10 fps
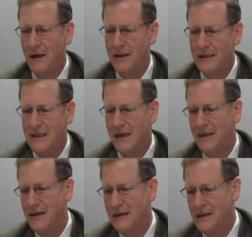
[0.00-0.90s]
and set
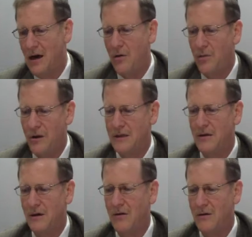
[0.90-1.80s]
in the
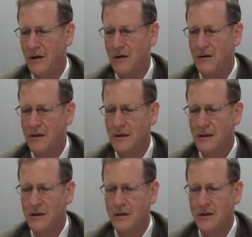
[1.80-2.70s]
southwestern corner.
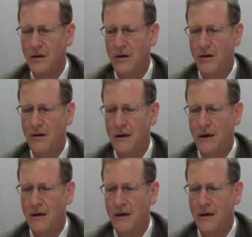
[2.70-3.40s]
So